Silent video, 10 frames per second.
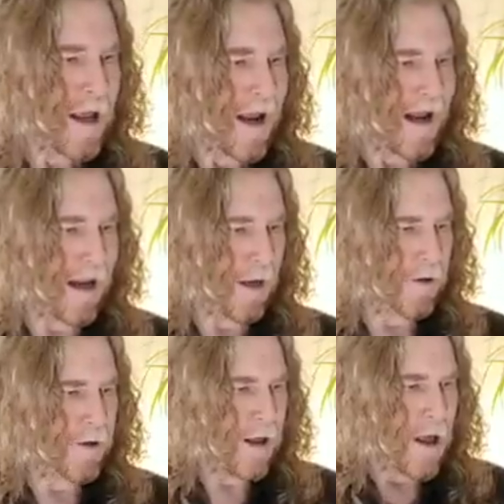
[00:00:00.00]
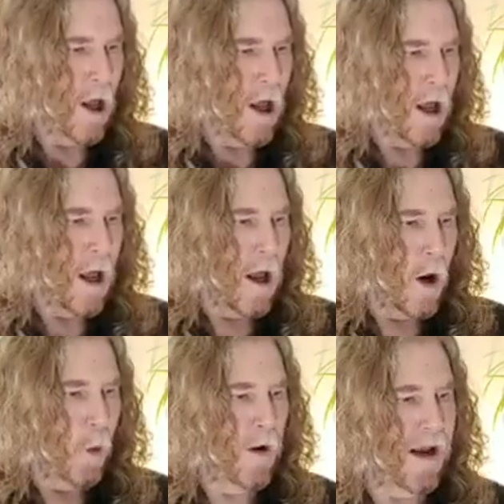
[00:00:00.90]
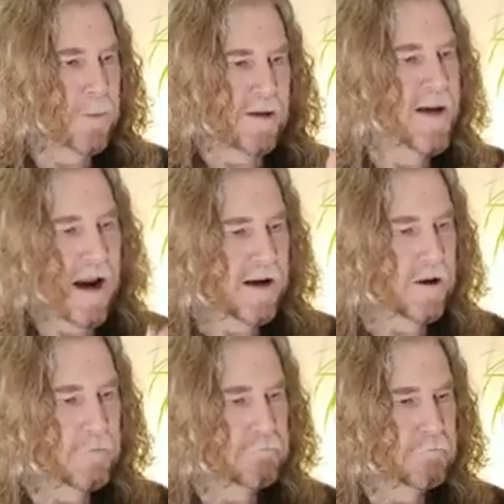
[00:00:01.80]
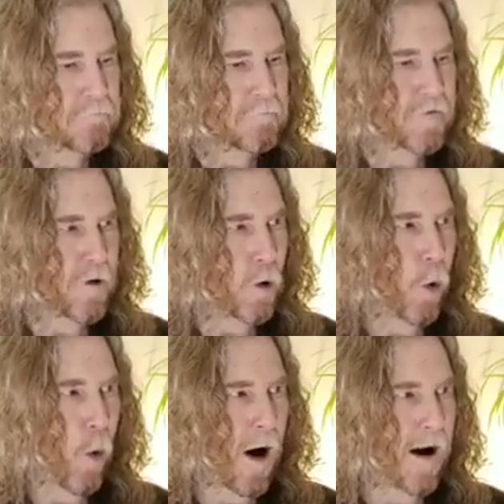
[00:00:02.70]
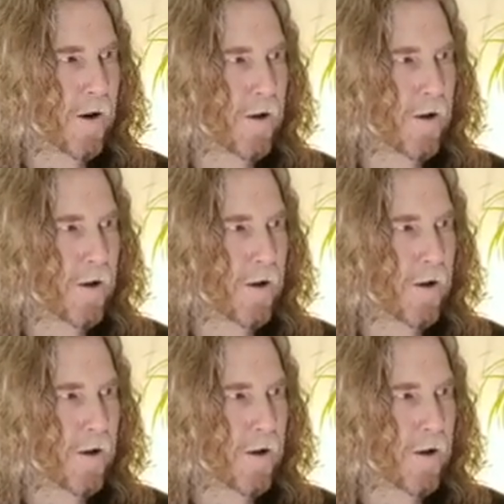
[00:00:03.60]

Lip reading: And we had been dating for a while.